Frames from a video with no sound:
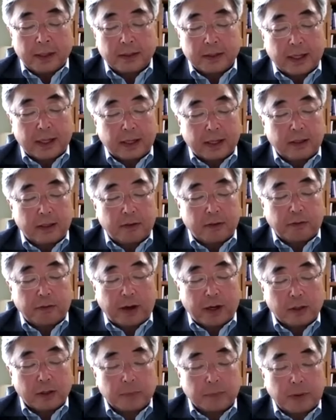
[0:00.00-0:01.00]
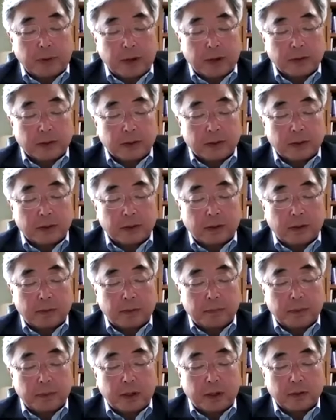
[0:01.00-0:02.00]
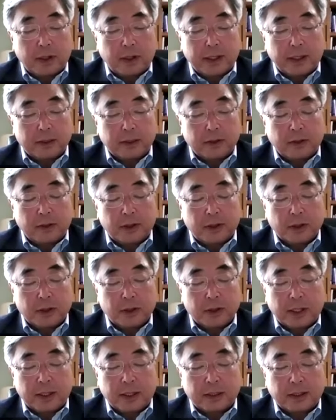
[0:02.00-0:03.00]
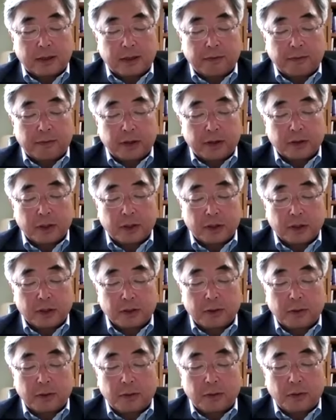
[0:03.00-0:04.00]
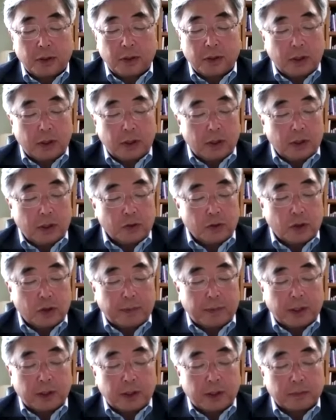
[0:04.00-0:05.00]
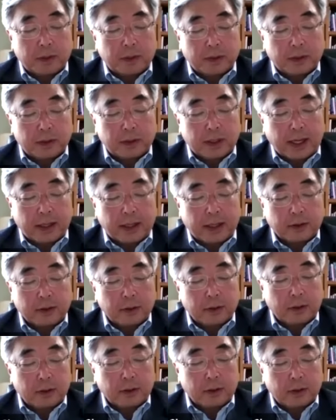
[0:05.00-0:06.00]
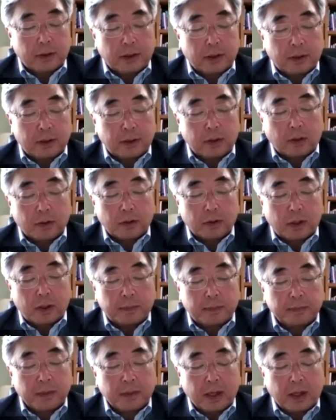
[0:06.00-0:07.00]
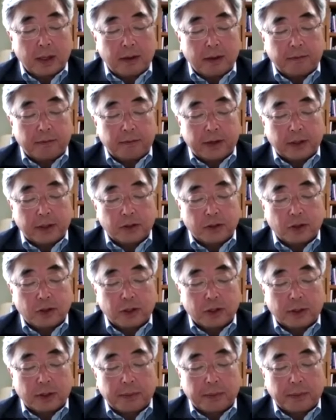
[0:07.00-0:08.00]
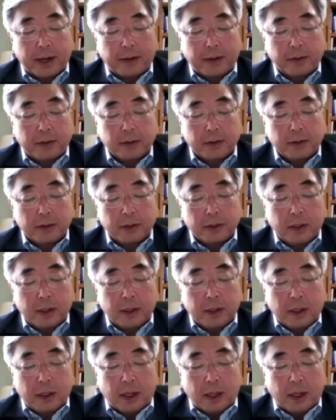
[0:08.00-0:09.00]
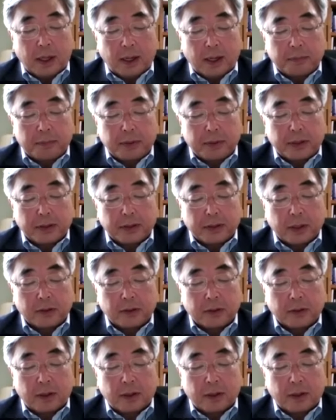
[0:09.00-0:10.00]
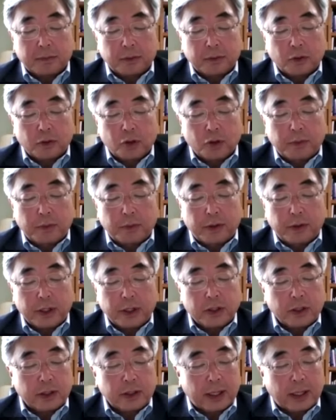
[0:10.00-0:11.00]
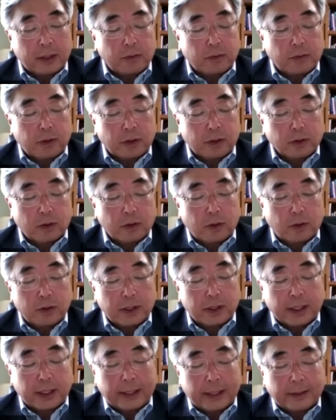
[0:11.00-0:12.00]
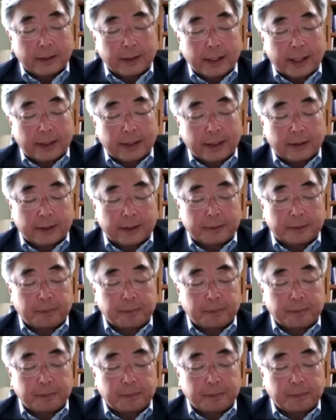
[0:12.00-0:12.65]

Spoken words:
Executive Vice President of Berkeley International in San Francisco, Chairman of the Technocom Ventures in Paris, President of Newbridge Networks Holding in Canada,